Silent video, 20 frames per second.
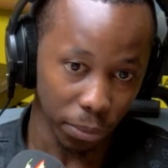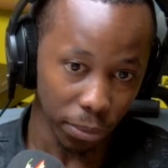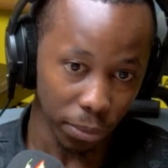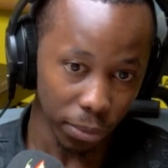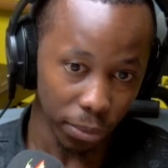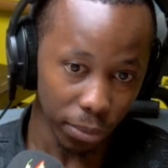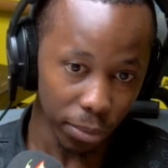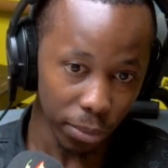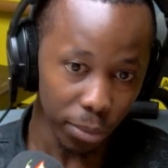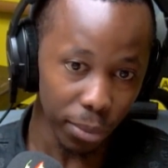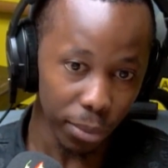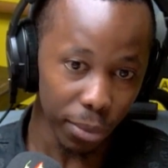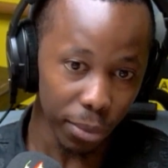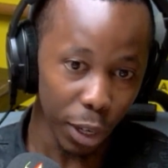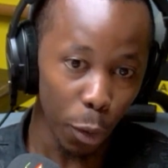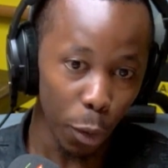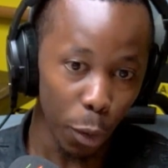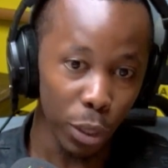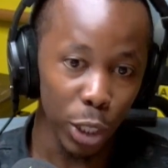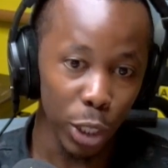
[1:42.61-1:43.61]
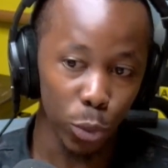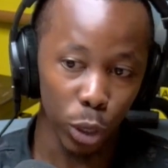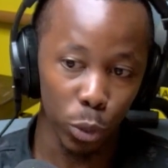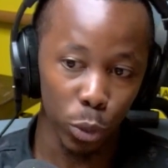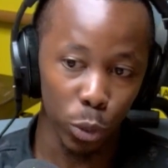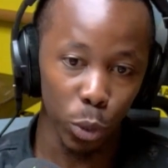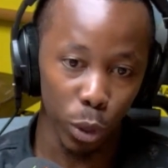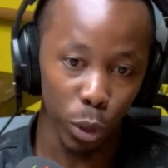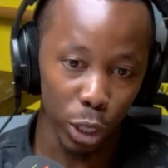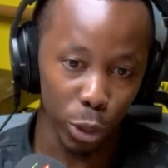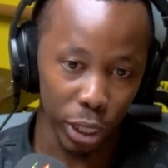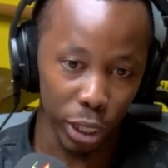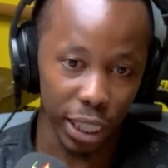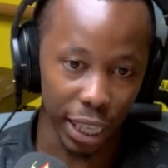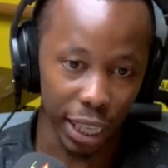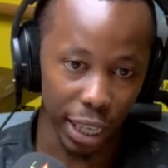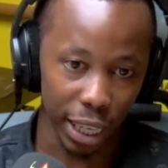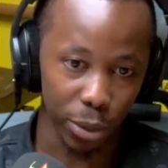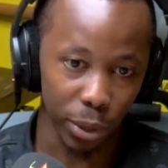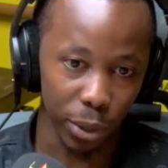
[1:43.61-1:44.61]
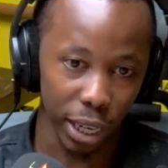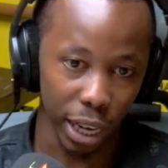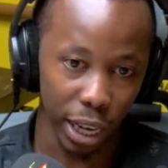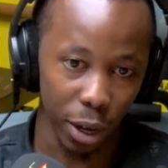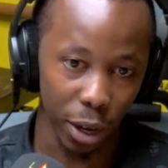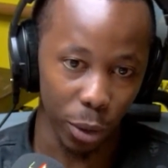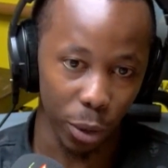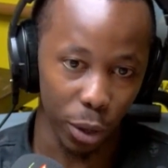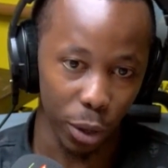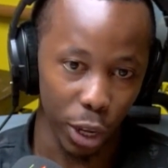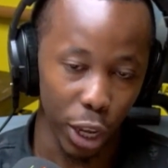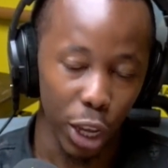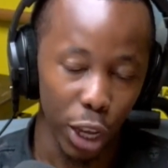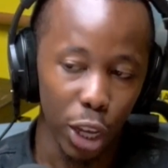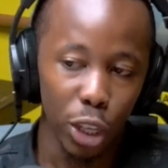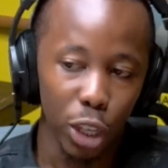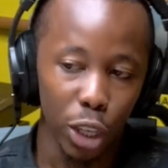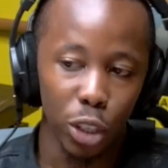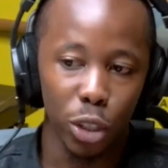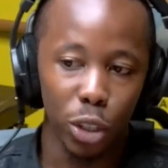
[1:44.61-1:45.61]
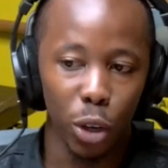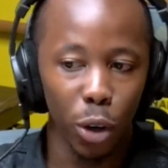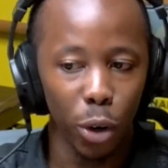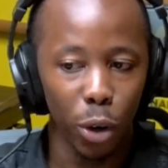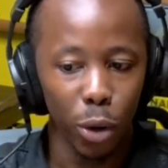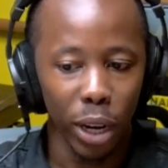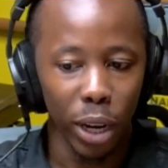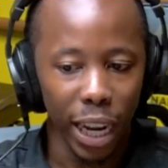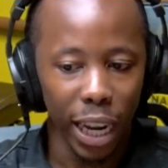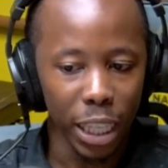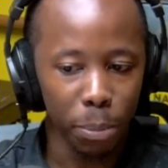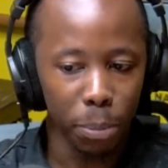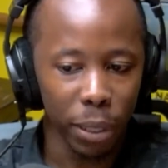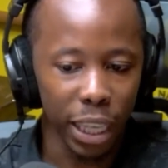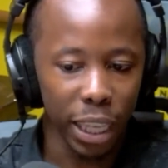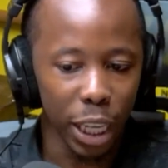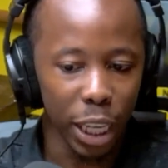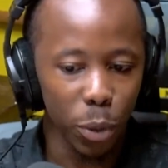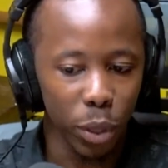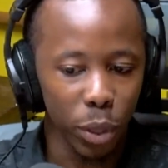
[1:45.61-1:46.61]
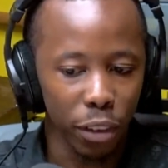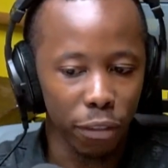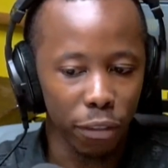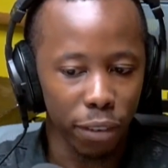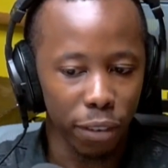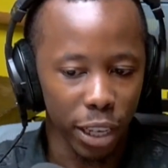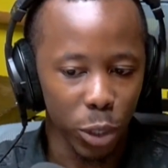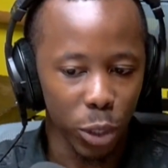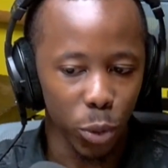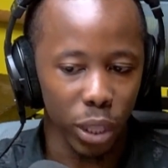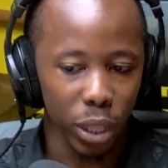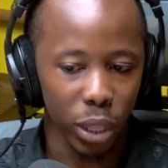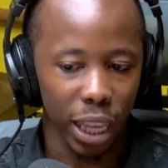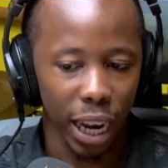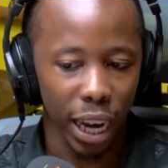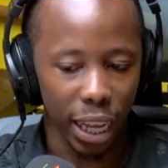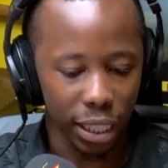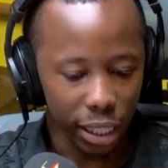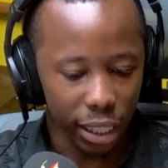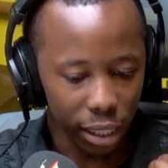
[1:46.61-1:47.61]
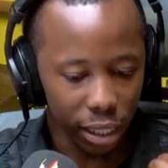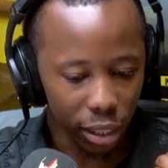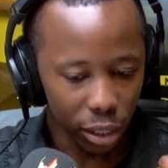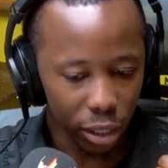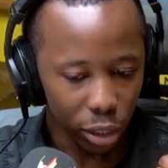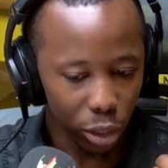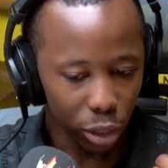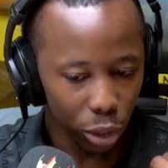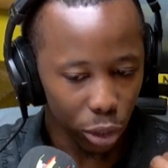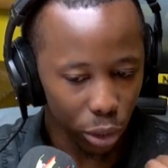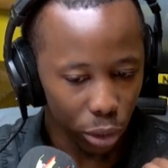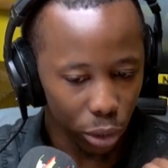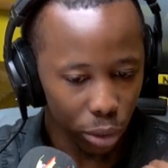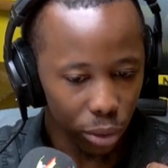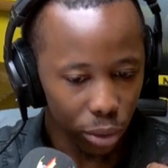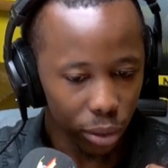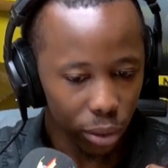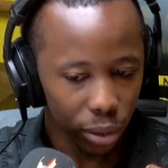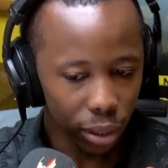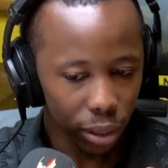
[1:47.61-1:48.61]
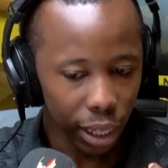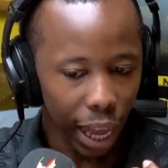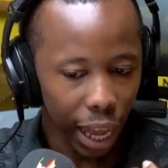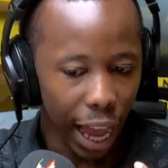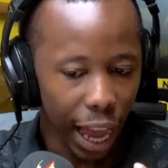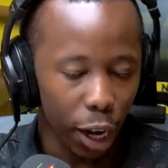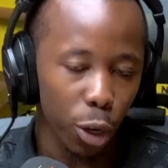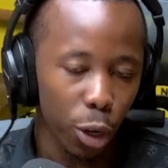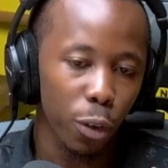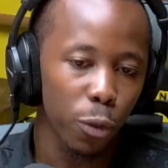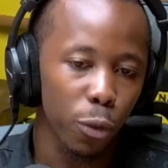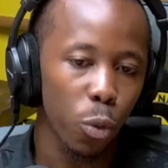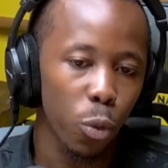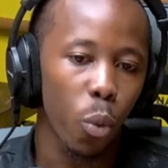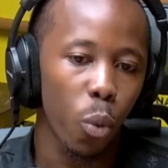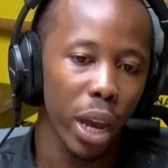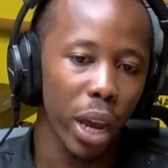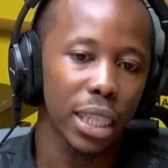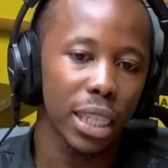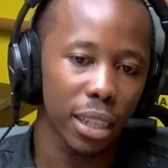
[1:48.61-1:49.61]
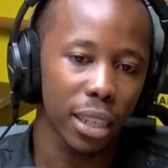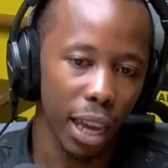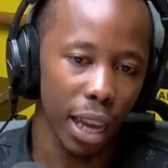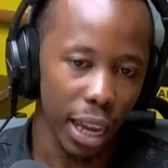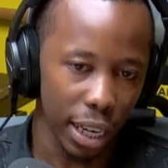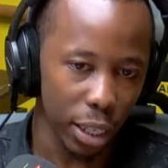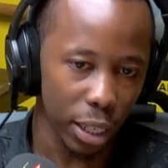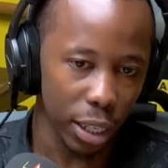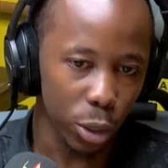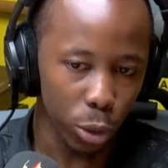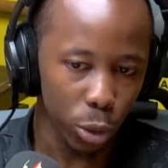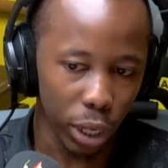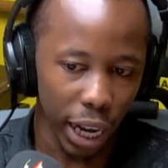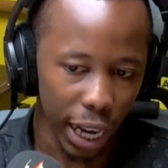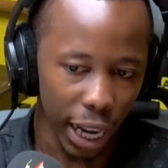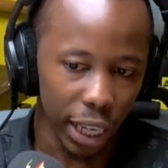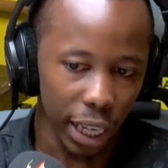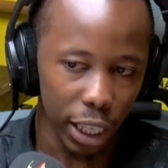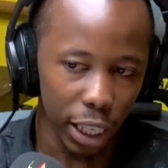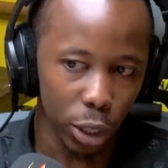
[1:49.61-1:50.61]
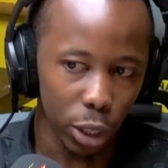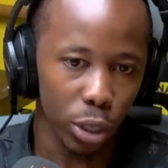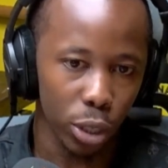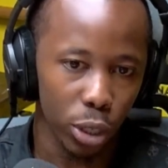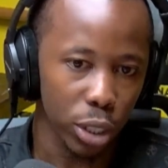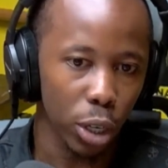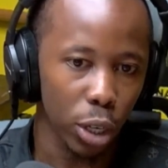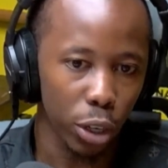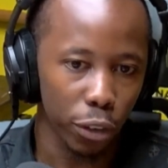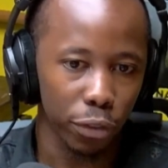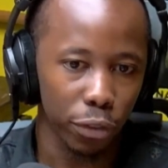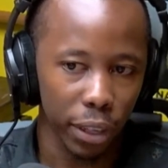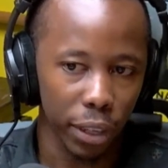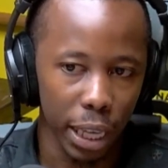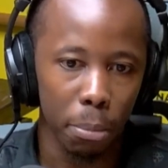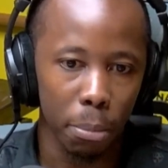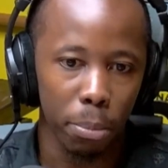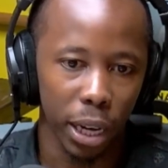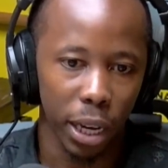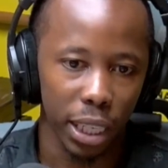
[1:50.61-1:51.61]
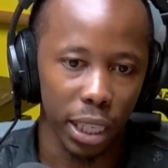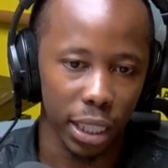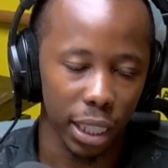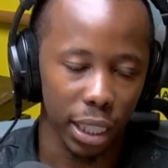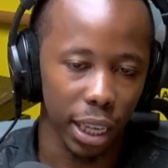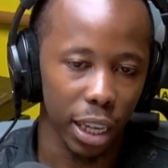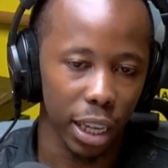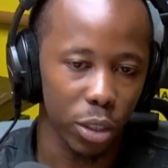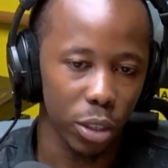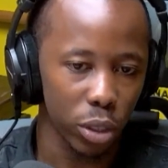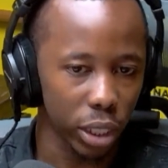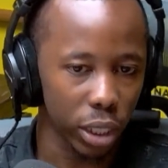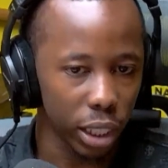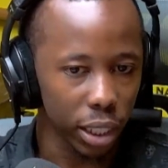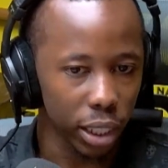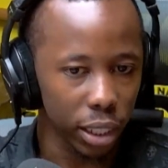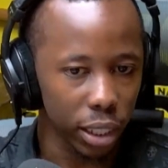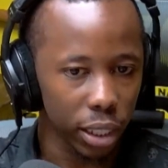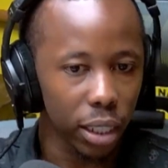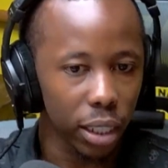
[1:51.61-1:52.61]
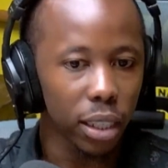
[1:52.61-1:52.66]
Yeah, sure. Which is what we want to discuss right mm-hmm. now. Mm-hmm. So let's begin with the first one that has, you know, a lot of weight and could likely cause a lot of impact in the country.